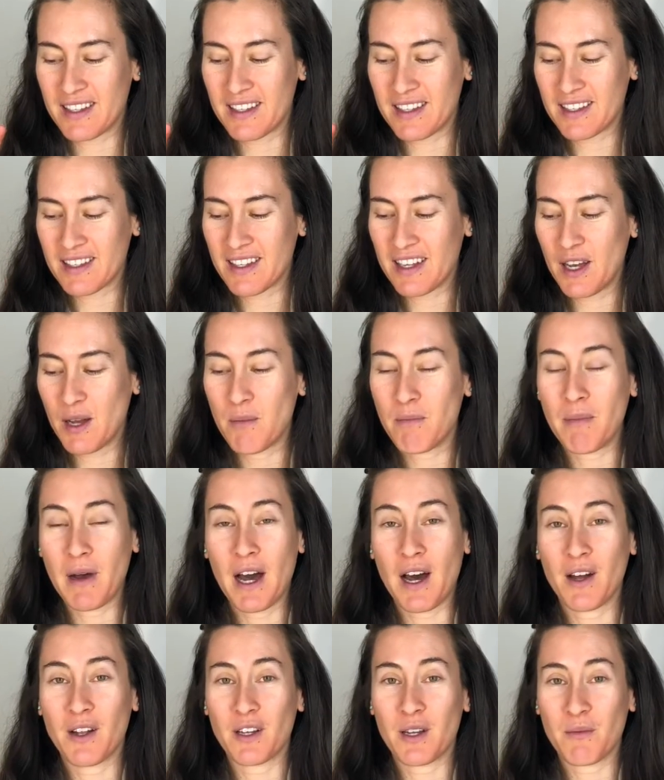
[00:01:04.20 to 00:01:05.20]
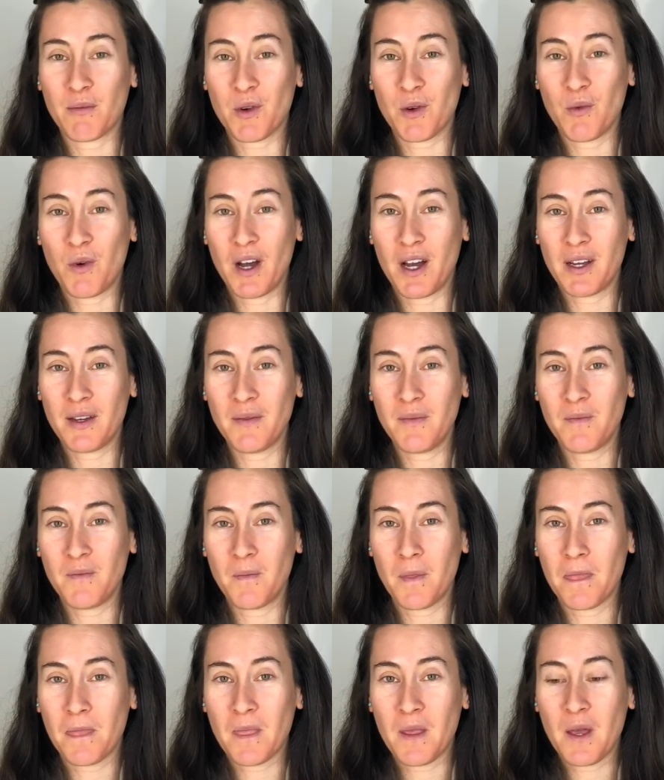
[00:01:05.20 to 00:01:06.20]
is pile number 1,
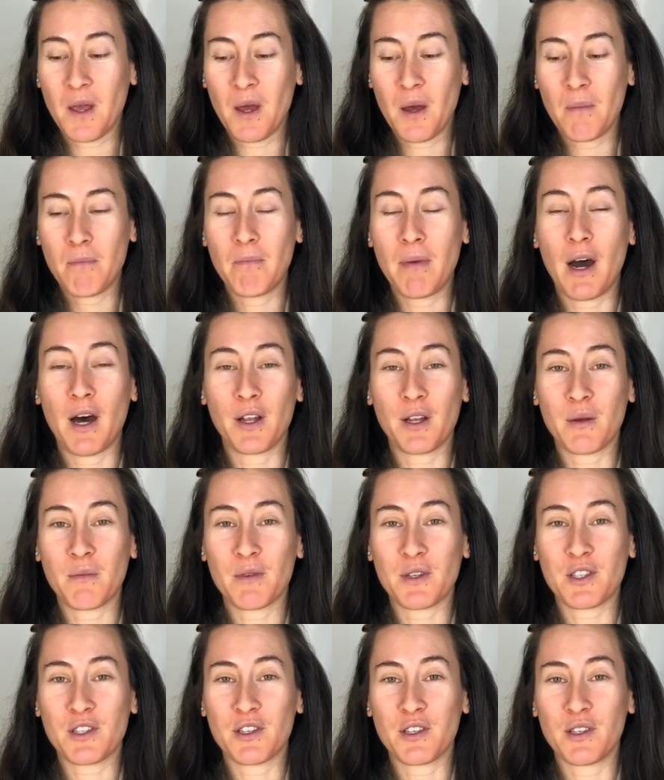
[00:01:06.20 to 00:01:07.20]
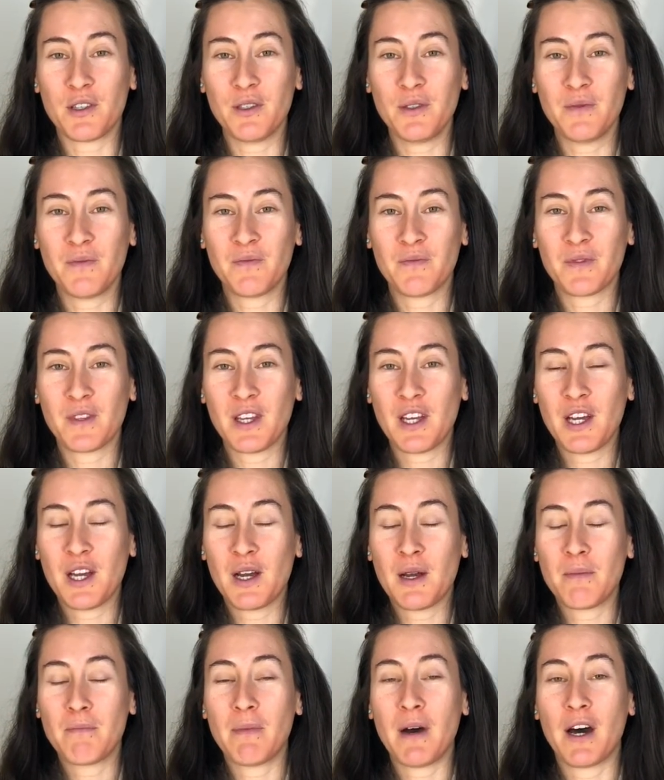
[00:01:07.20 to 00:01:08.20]
pile number 2,
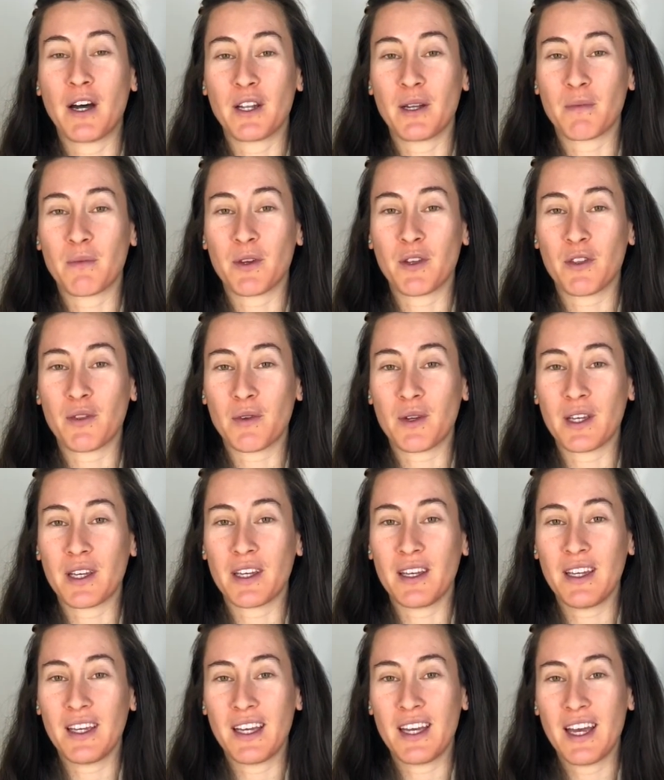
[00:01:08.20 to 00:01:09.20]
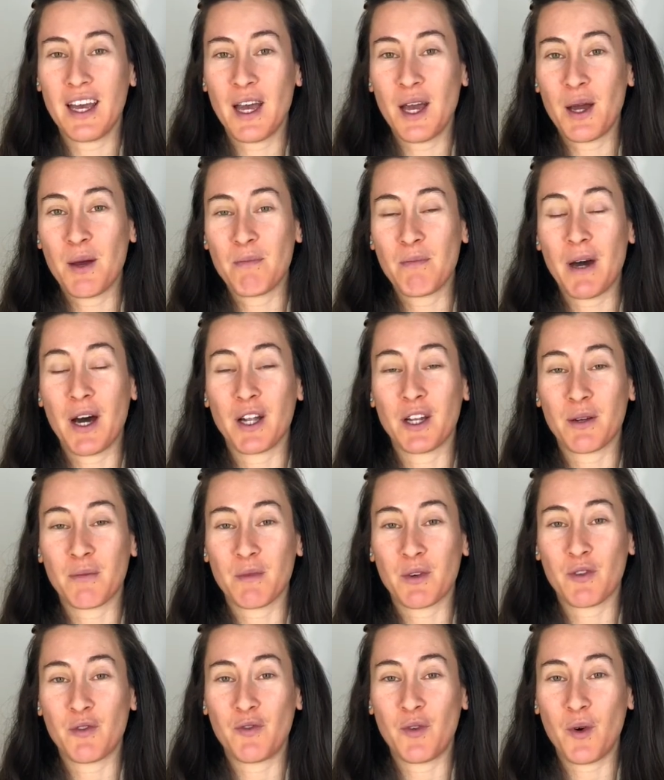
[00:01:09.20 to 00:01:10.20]
pile number 3, pile
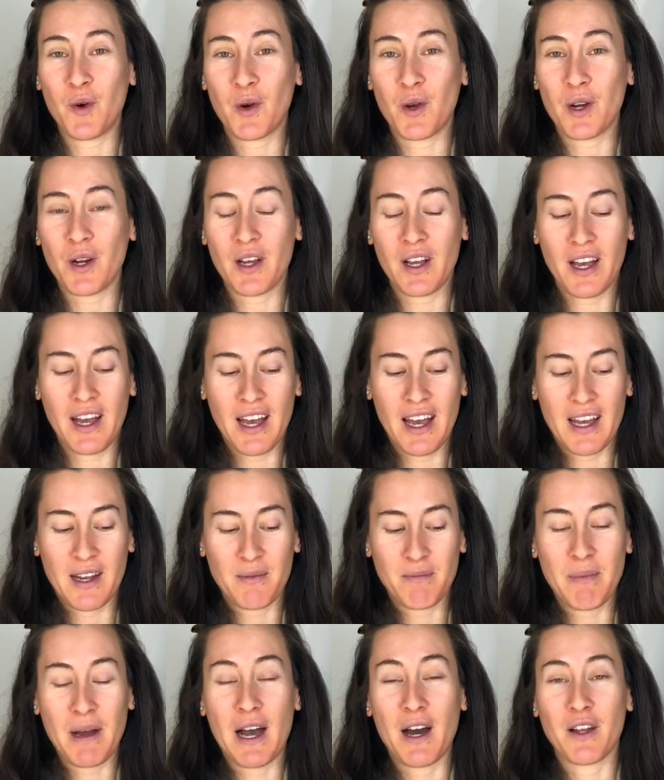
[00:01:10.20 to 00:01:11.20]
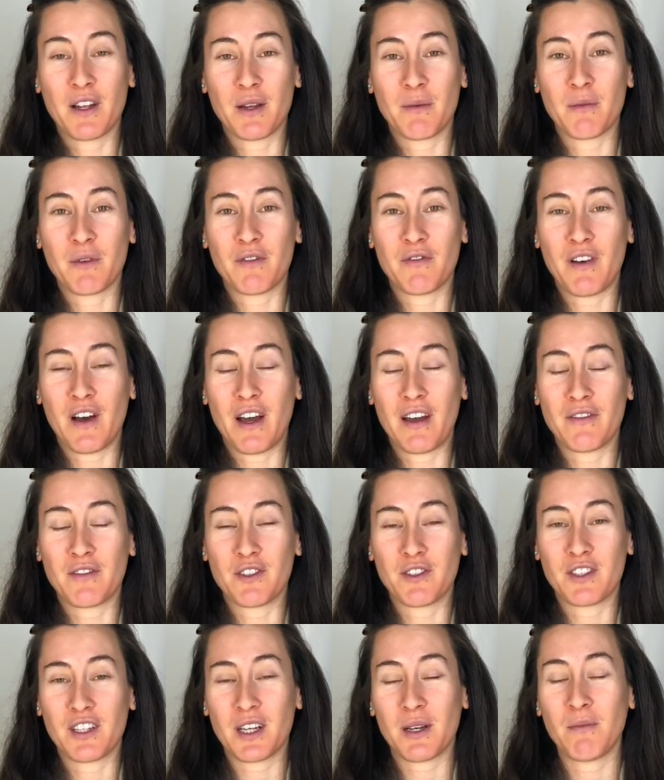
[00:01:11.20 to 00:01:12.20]
number 4, and pile number 5. So
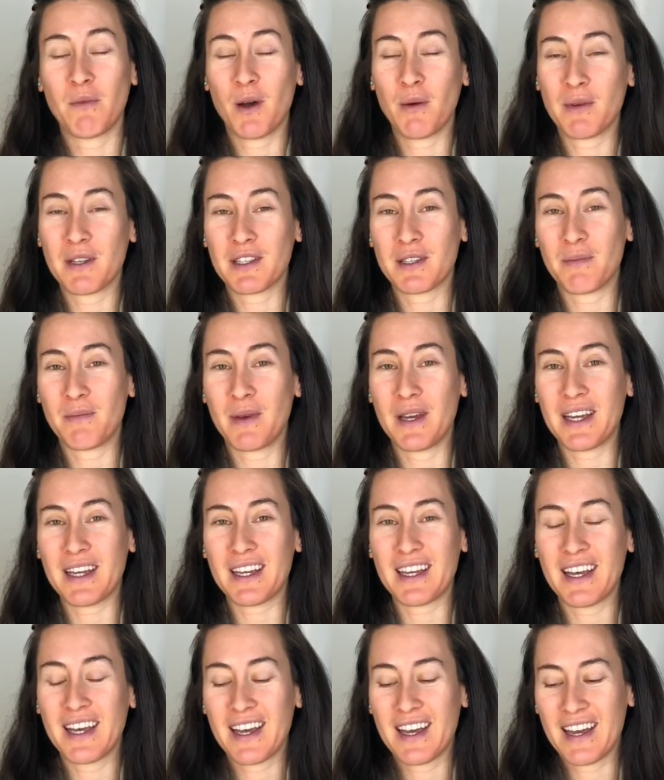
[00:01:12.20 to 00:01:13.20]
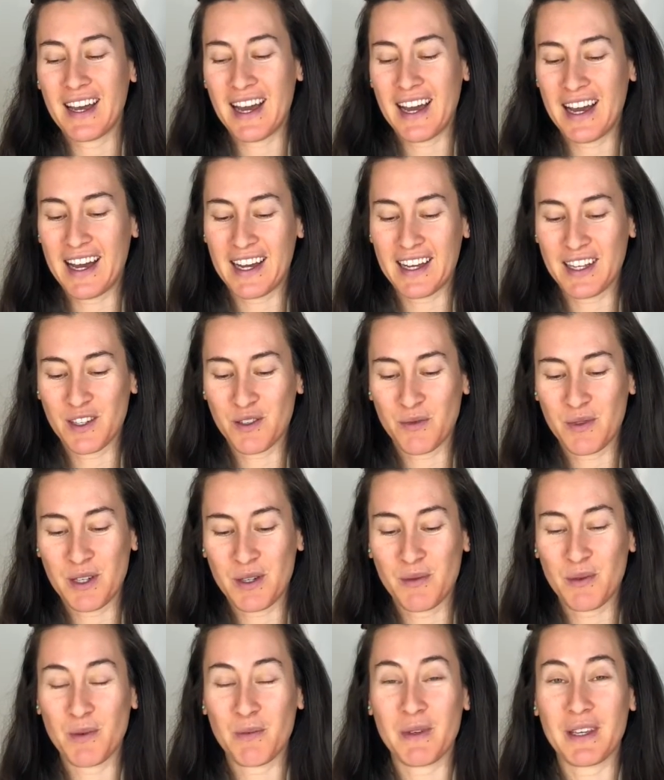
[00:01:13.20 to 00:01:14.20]
take a moment to pick, and we
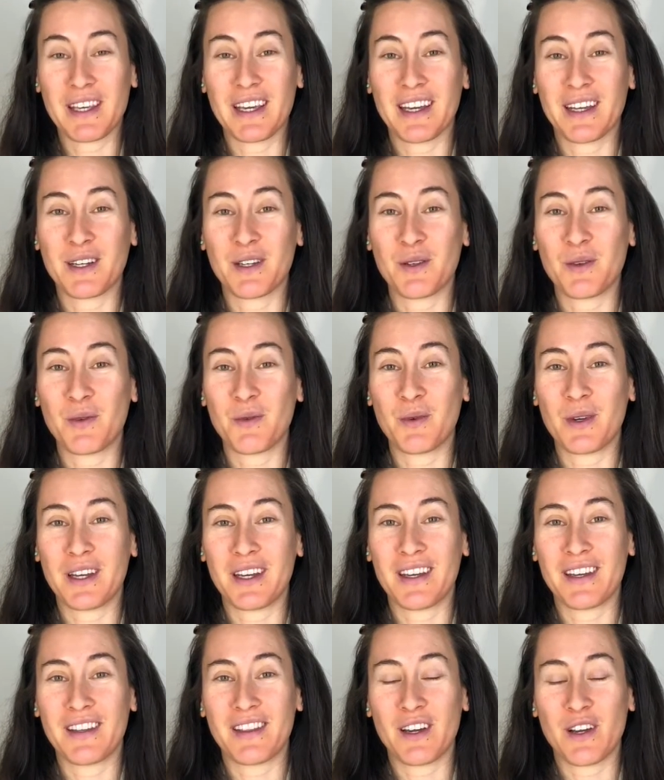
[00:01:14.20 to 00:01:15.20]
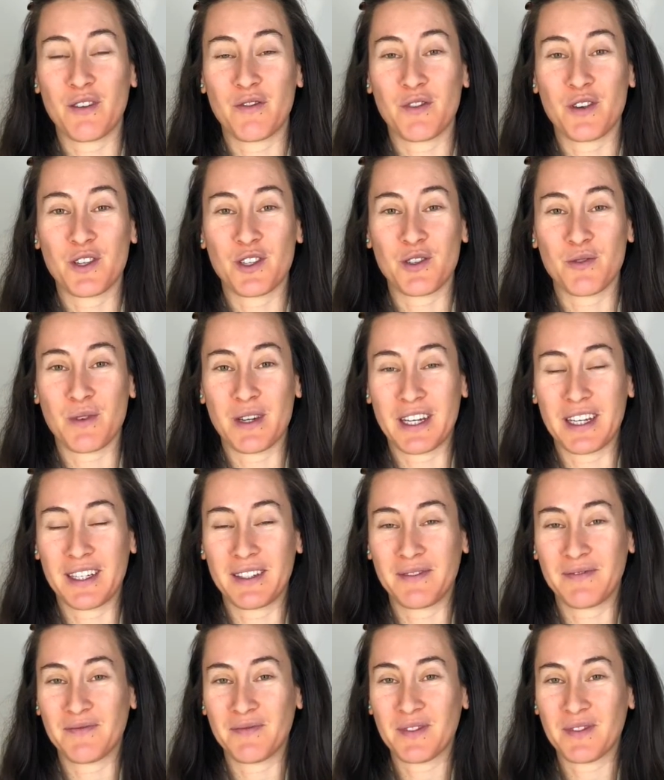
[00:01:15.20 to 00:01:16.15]
will begin with our first reading.